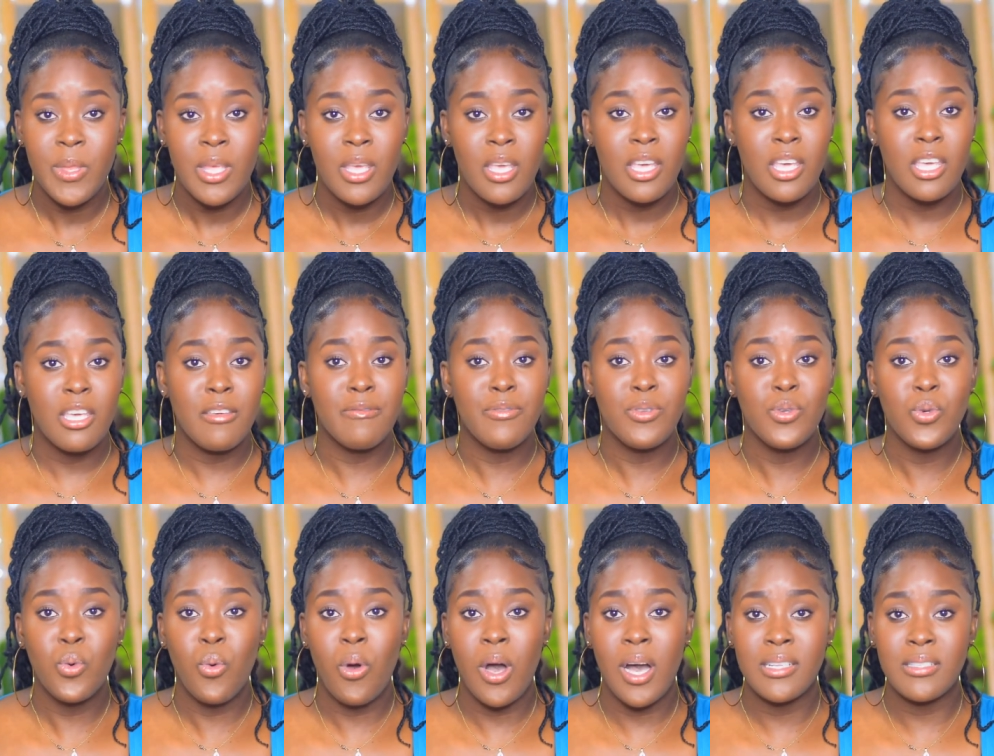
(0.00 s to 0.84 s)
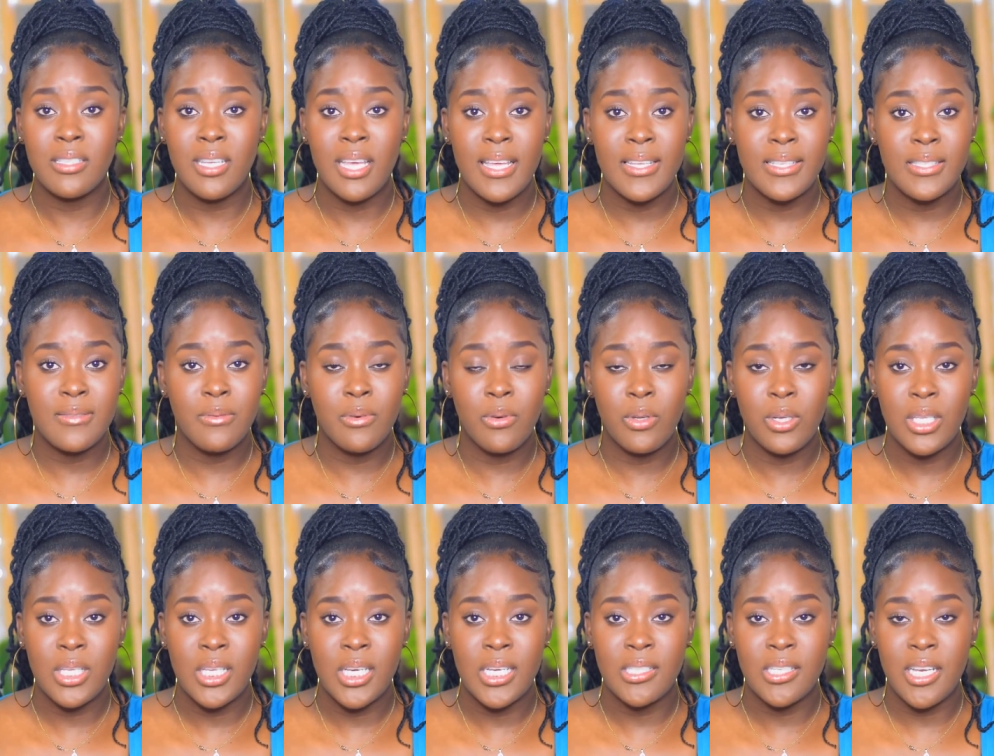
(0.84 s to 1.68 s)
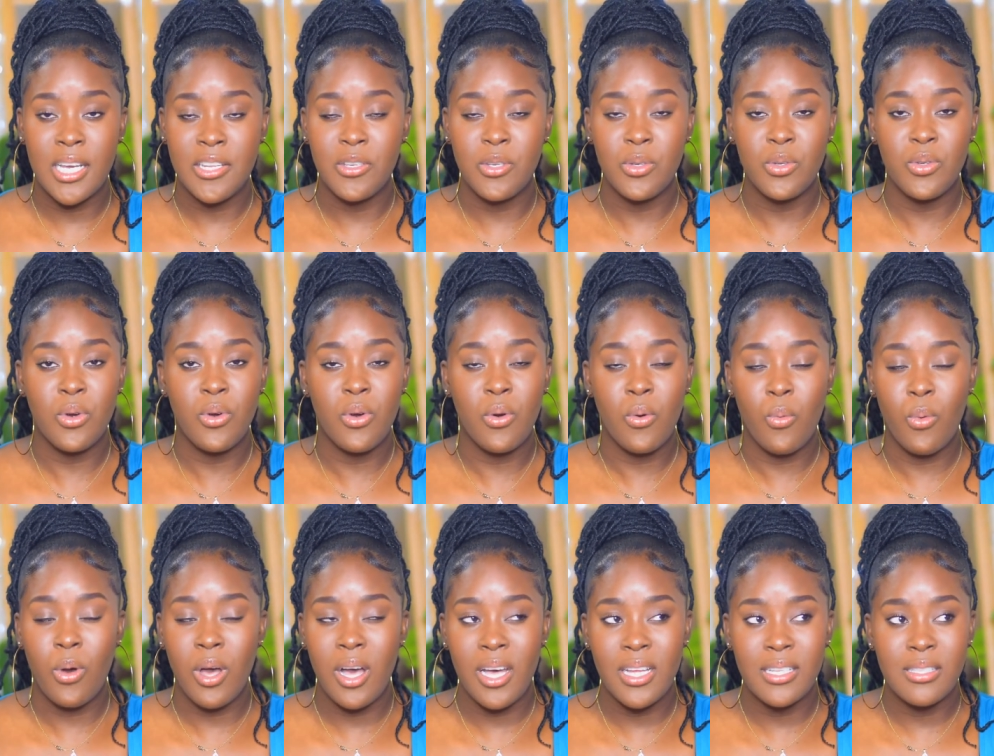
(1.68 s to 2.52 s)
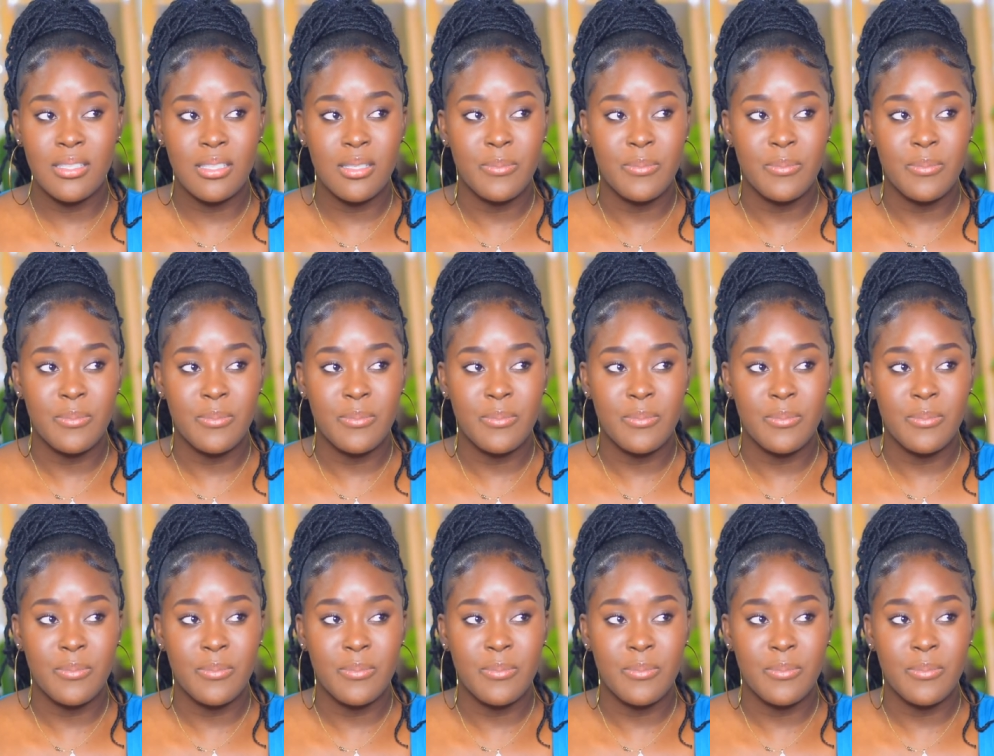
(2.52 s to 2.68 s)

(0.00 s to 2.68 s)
if you want to exfoliate and you don't want